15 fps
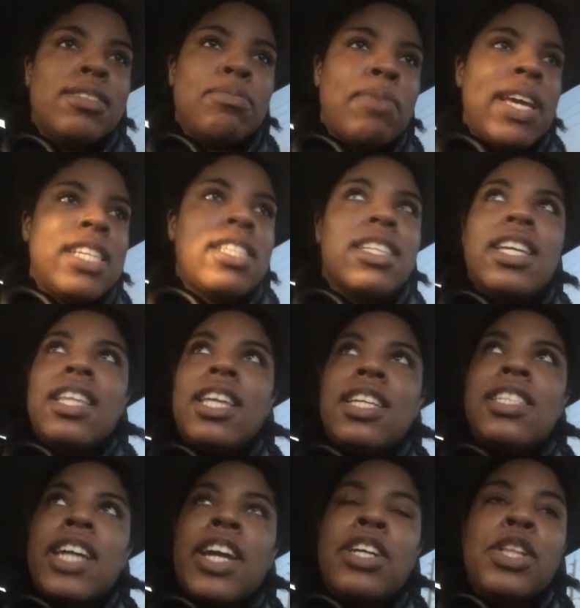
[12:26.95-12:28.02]
Basically the
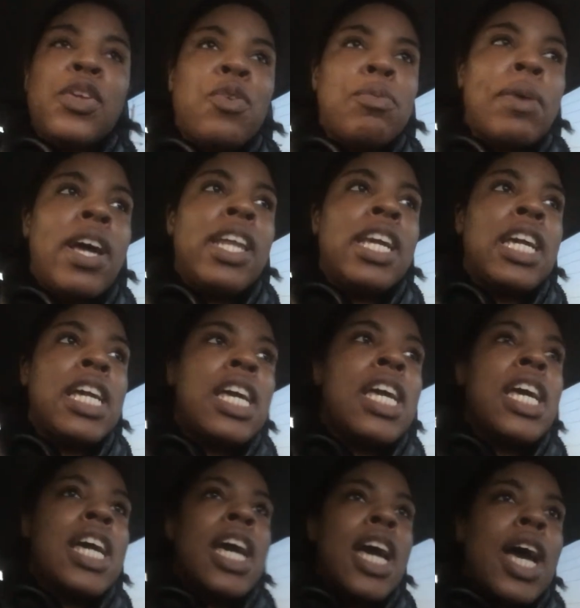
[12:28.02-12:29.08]
entire lower body.
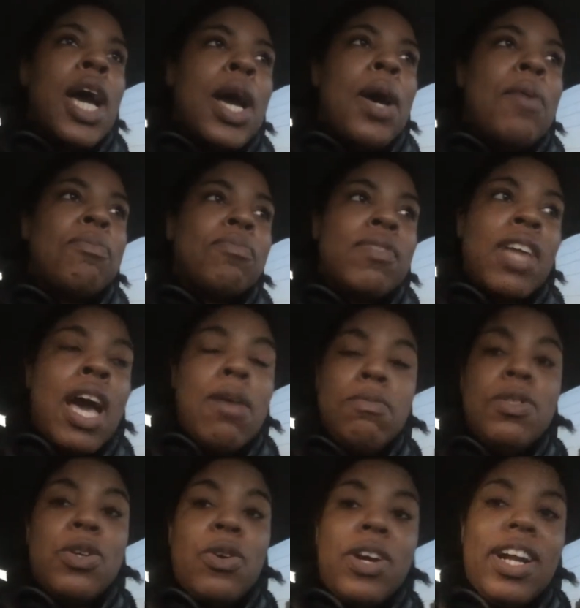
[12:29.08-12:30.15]
I'm
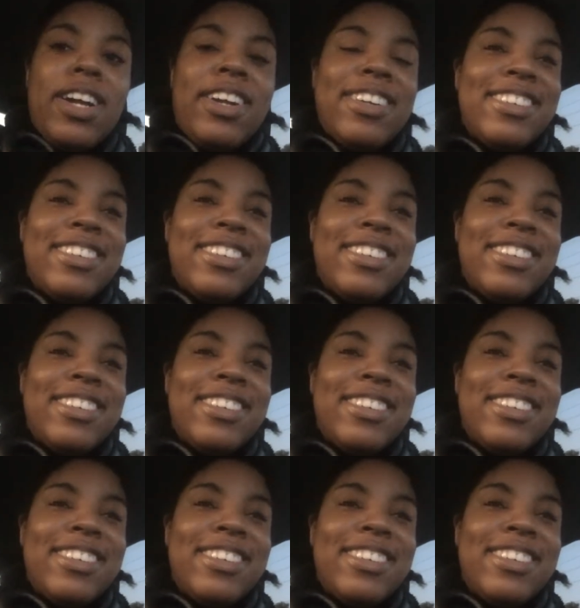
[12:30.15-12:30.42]
sore